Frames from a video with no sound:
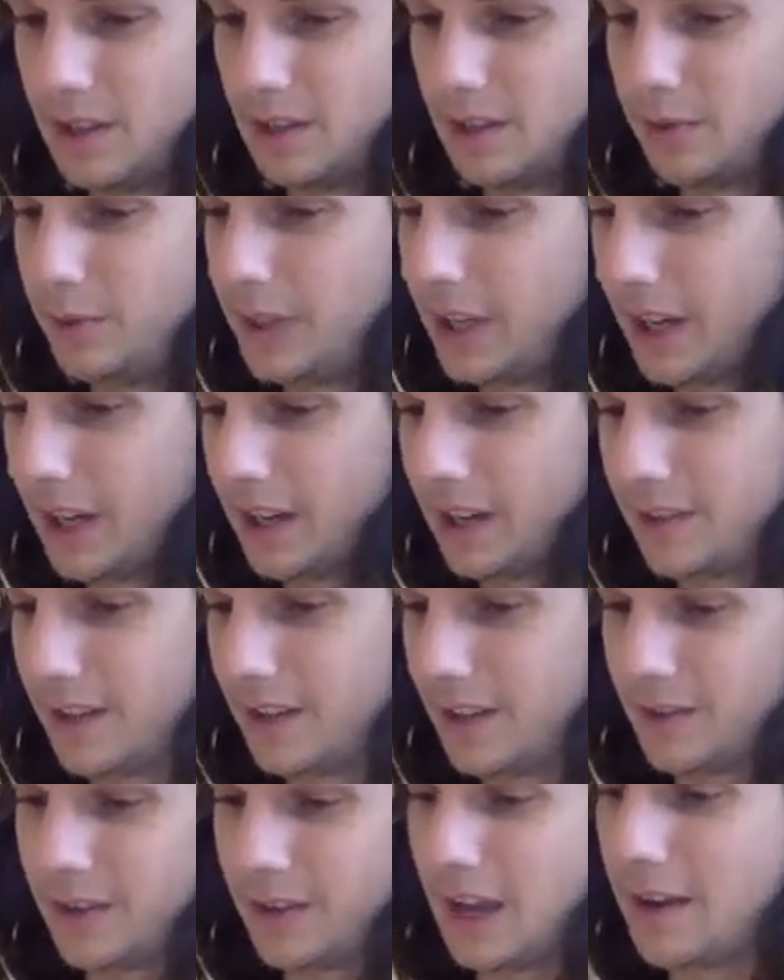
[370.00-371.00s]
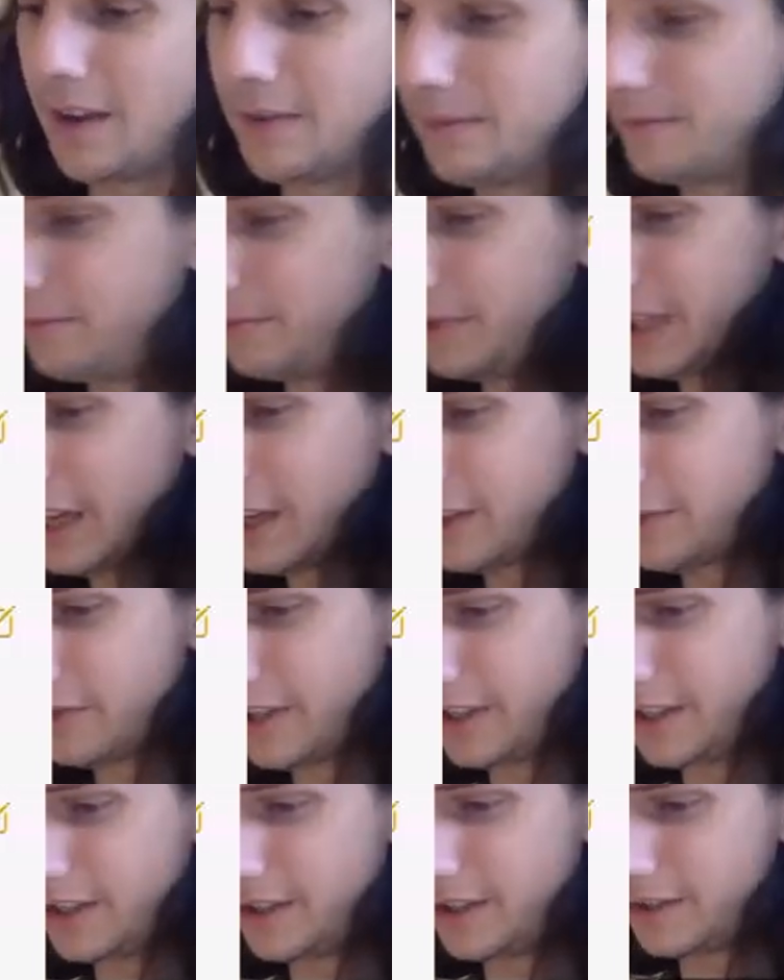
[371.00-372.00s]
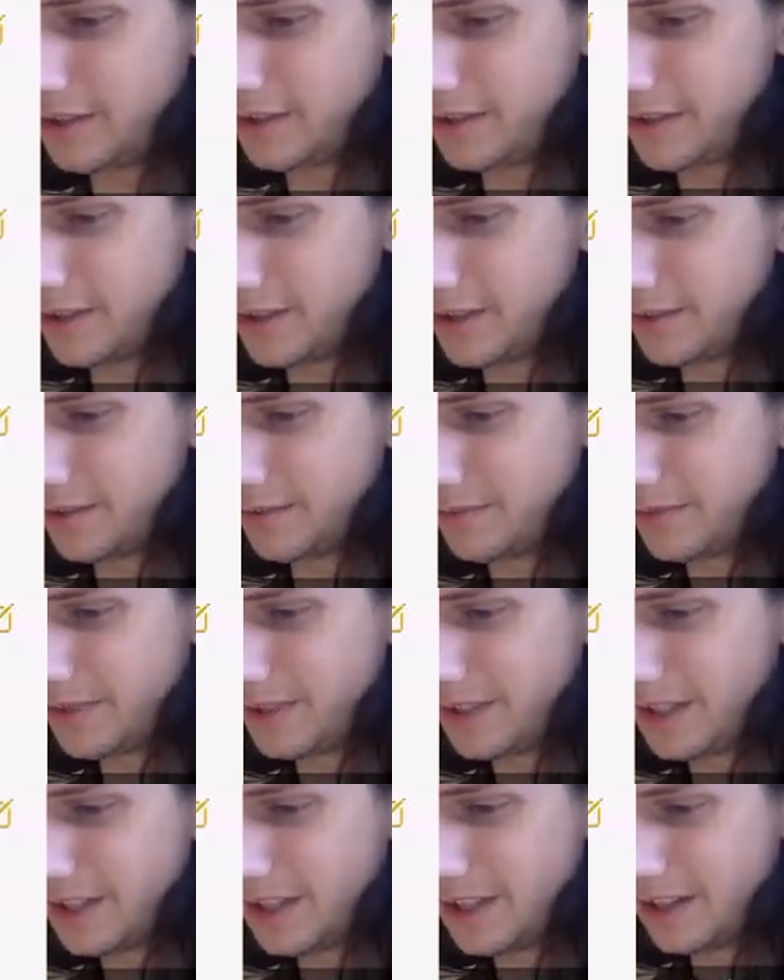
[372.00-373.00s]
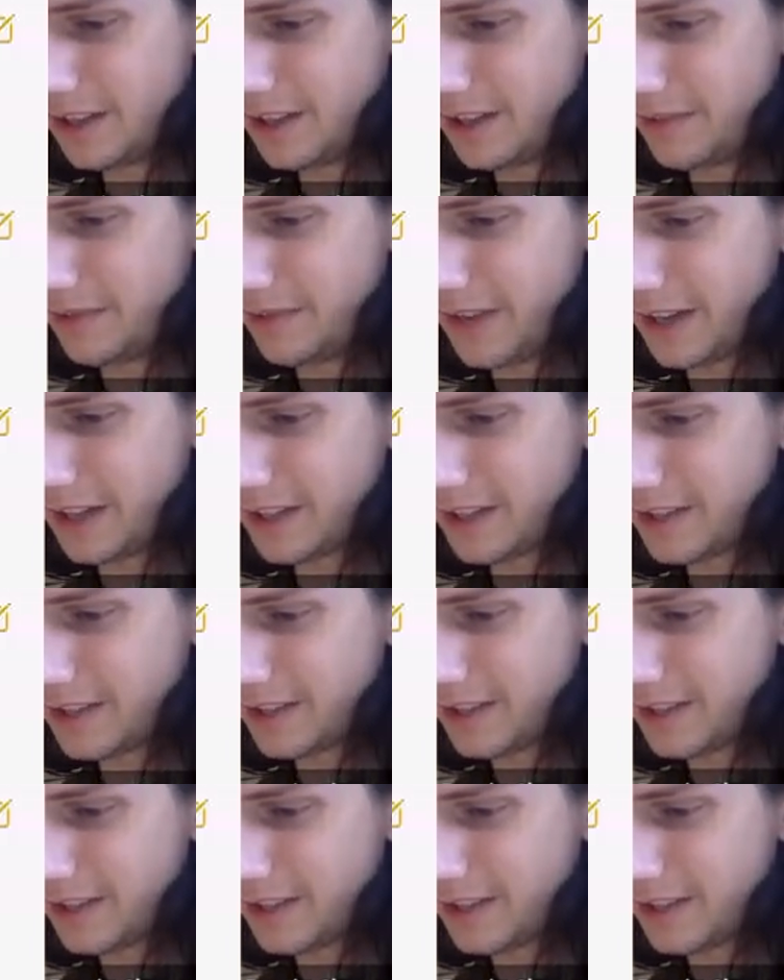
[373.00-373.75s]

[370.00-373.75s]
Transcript: We get greedy. In fact,